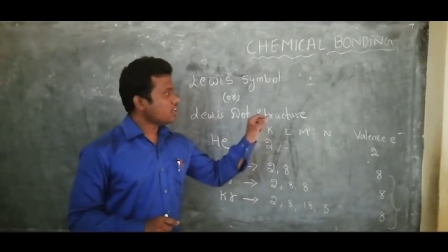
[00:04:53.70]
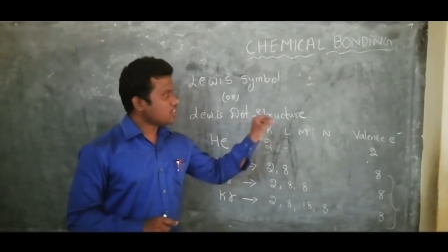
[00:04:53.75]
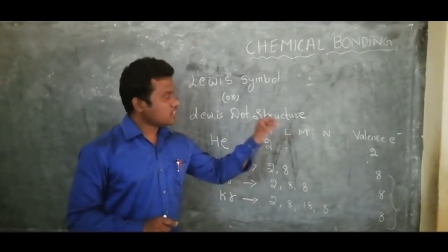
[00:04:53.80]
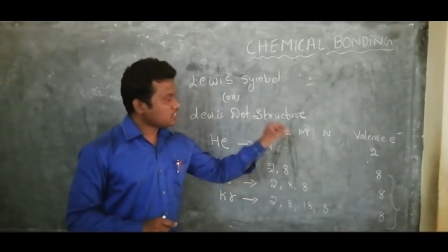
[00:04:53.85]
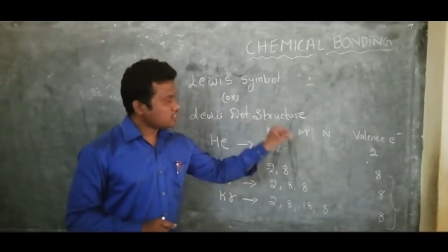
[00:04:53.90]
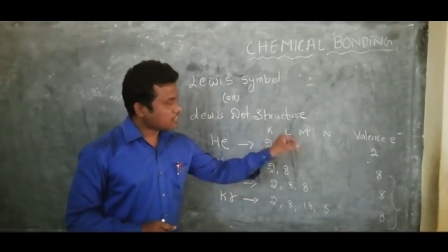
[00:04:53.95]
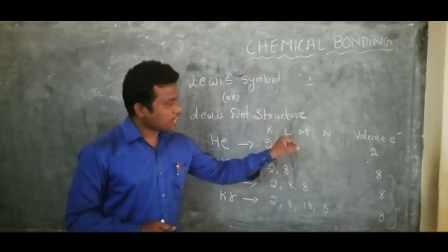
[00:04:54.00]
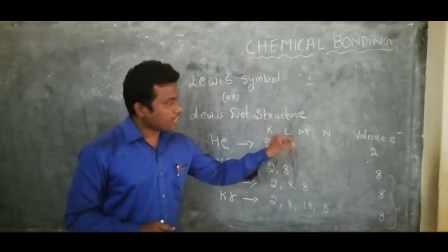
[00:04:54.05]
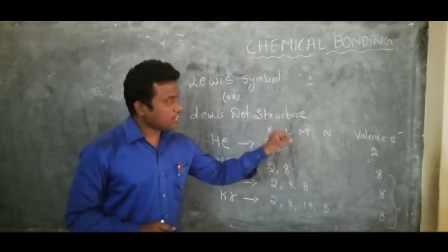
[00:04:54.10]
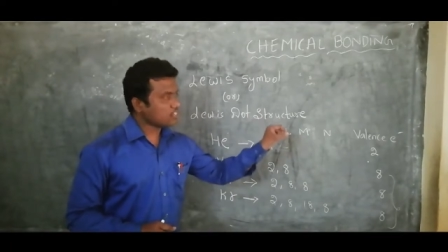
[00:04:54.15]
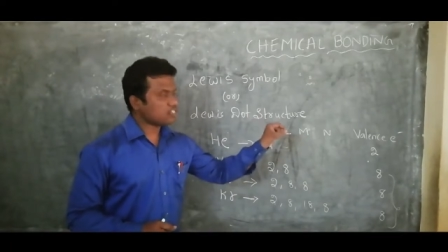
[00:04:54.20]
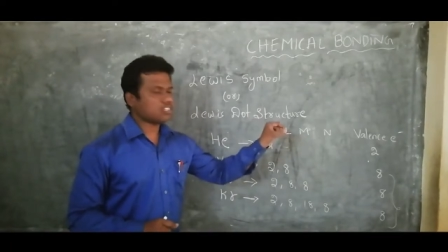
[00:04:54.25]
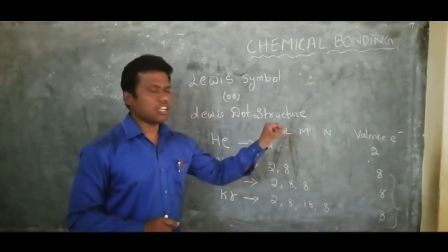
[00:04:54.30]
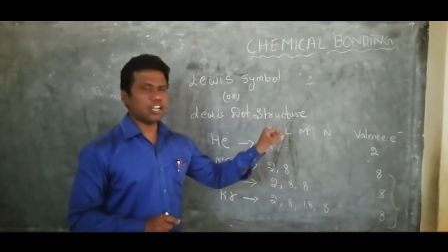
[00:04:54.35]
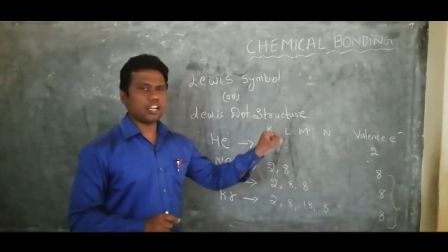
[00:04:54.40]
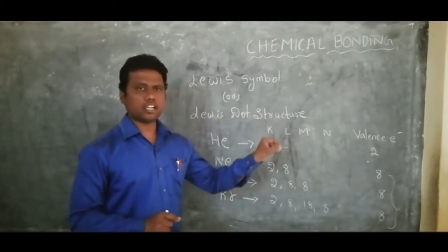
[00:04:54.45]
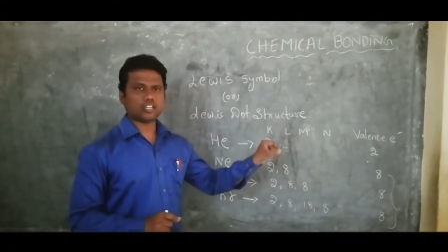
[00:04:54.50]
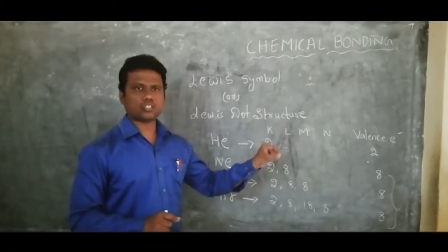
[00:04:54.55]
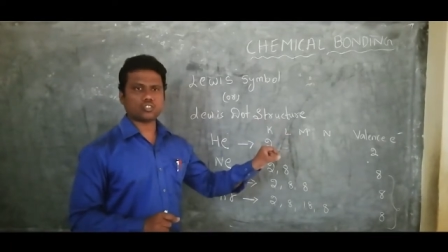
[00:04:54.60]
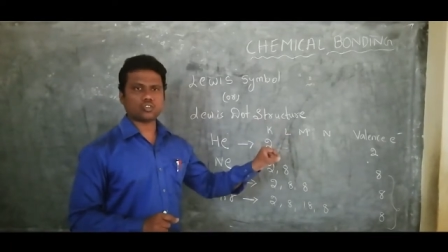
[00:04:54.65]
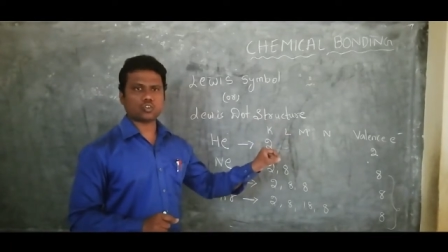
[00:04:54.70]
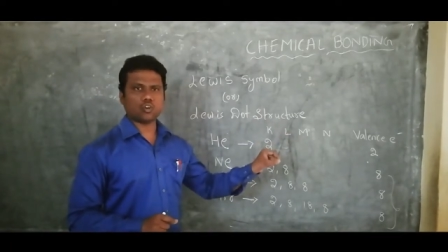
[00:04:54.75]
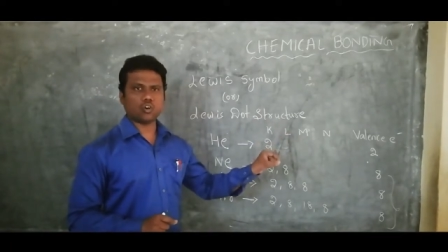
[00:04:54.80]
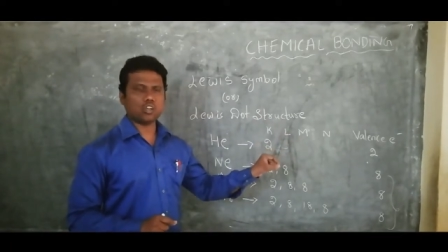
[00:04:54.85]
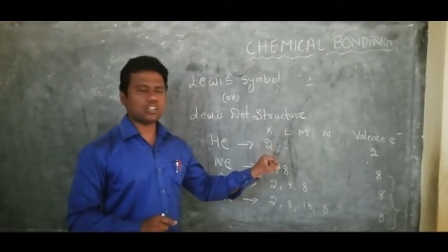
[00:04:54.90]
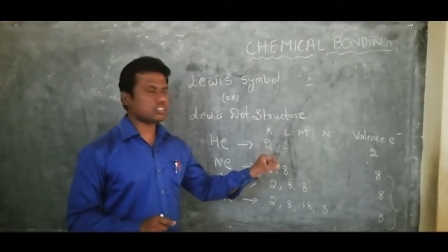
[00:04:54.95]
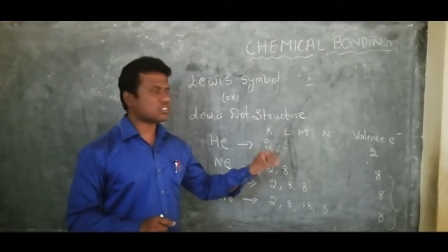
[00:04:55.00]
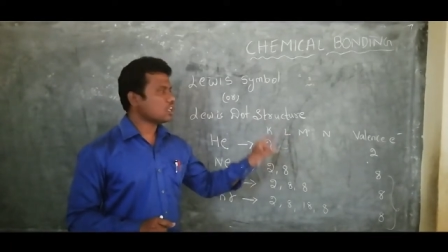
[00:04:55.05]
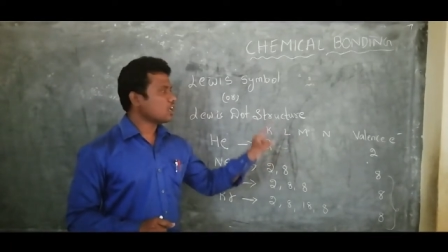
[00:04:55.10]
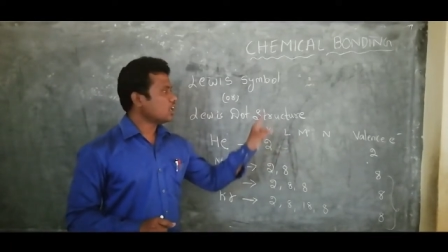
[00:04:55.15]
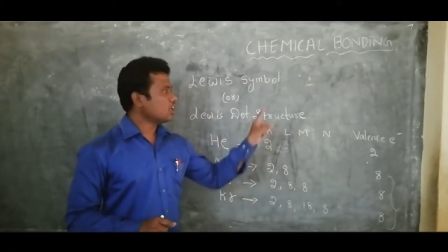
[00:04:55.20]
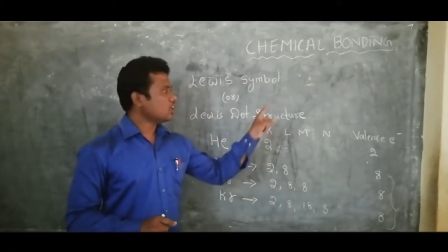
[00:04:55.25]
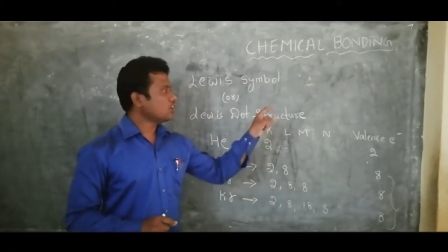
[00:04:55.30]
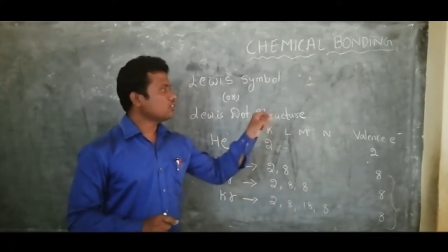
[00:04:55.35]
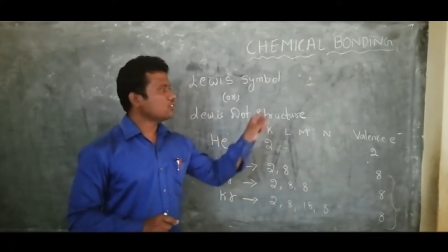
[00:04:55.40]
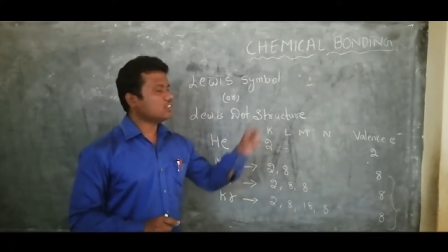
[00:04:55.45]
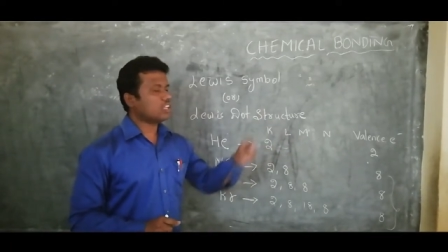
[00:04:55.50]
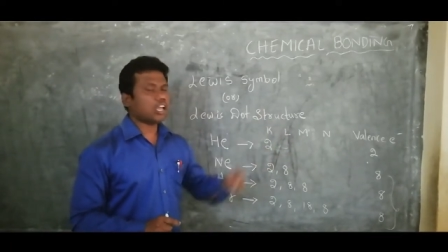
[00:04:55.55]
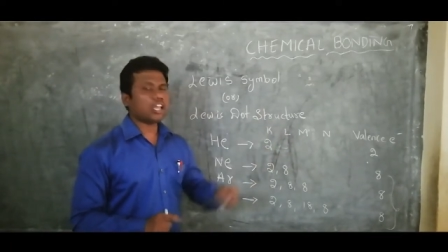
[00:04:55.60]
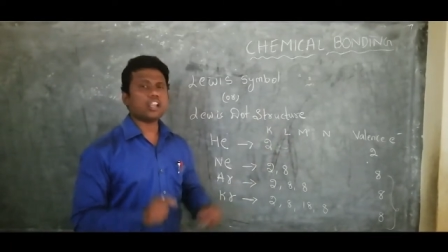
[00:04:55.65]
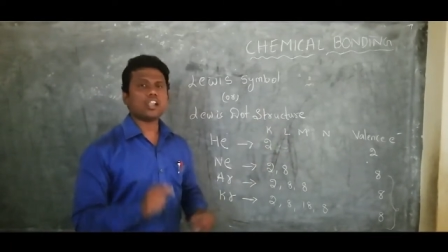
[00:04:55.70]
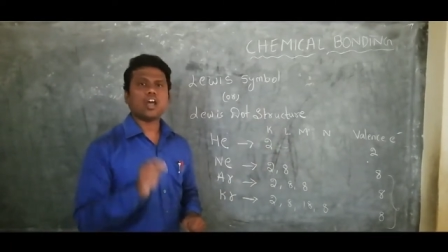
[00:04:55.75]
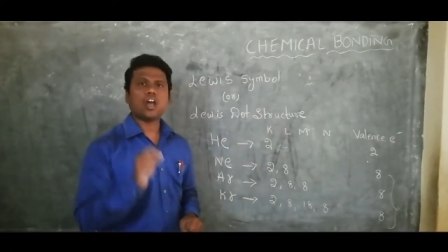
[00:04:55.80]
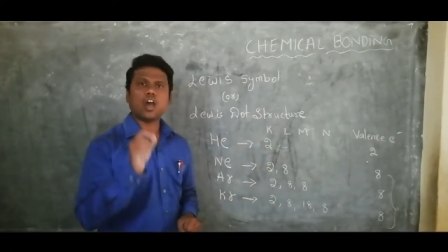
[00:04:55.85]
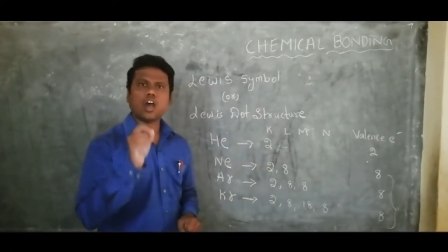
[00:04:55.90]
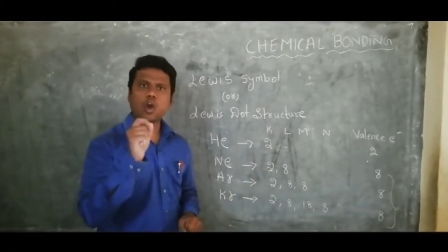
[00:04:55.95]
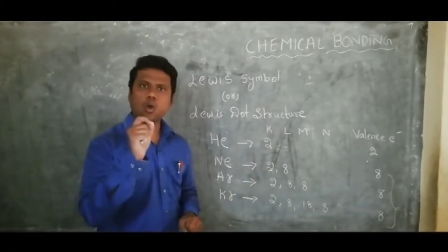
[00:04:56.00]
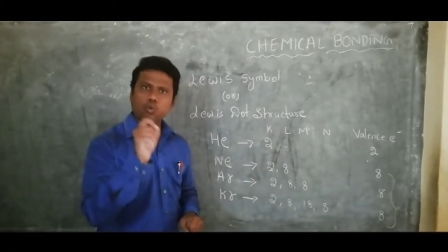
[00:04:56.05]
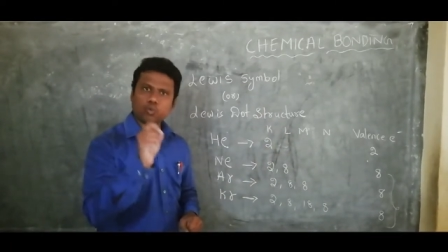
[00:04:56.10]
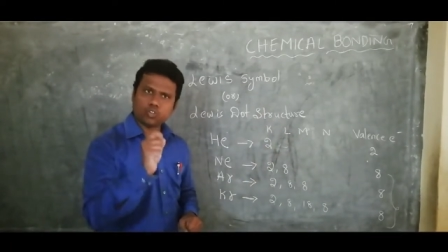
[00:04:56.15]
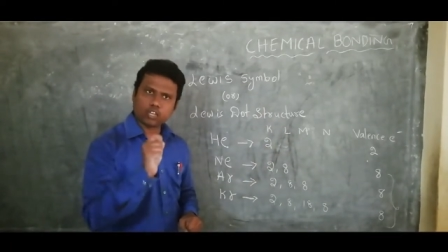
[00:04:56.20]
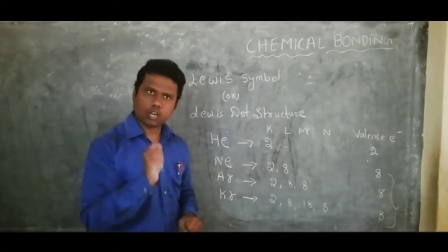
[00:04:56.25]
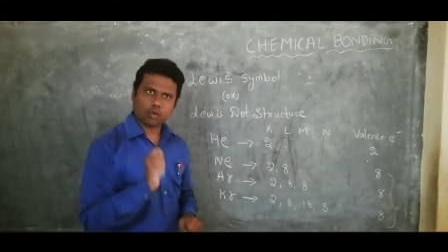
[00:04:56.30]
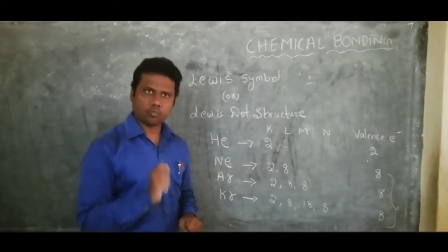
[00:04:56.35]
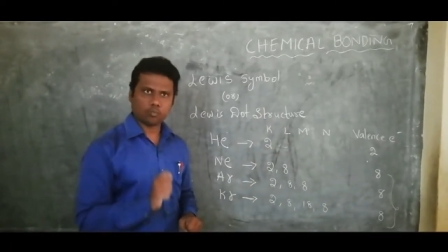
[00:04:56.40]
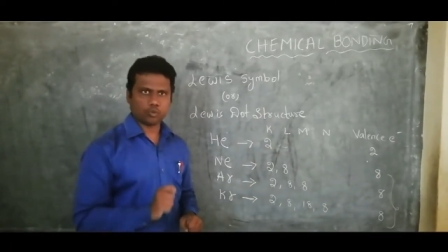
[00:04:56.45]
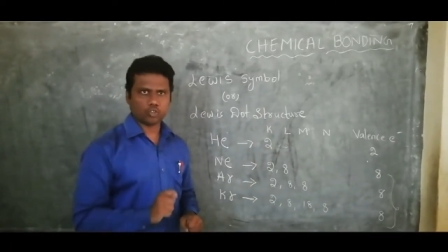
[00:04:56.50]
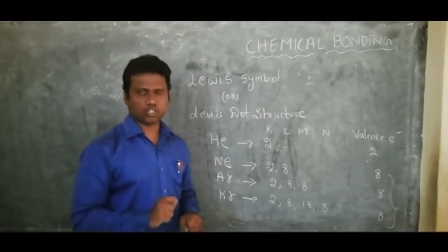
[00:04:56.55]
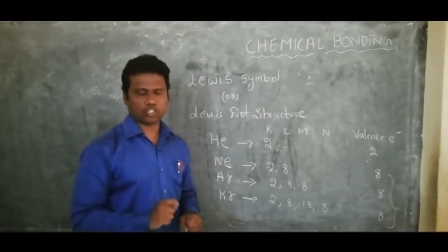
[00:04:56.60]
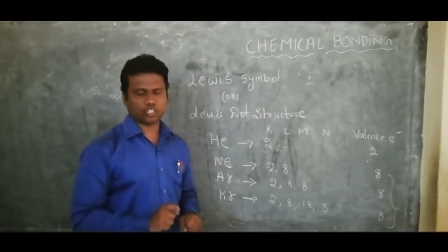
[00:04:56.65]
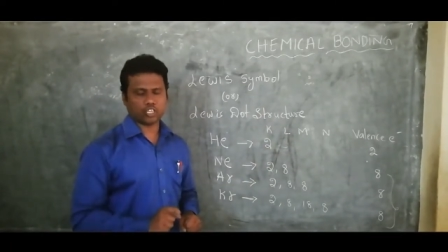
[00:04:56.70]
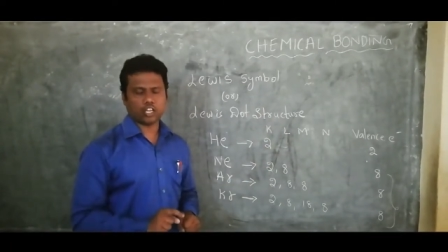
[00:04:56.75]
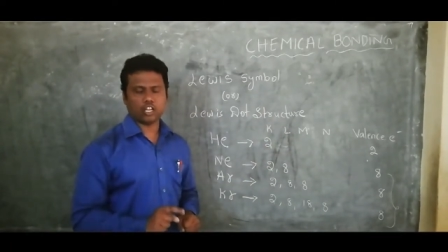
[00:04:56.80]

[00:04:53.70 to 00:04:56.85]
8 electrons in their outermost shell.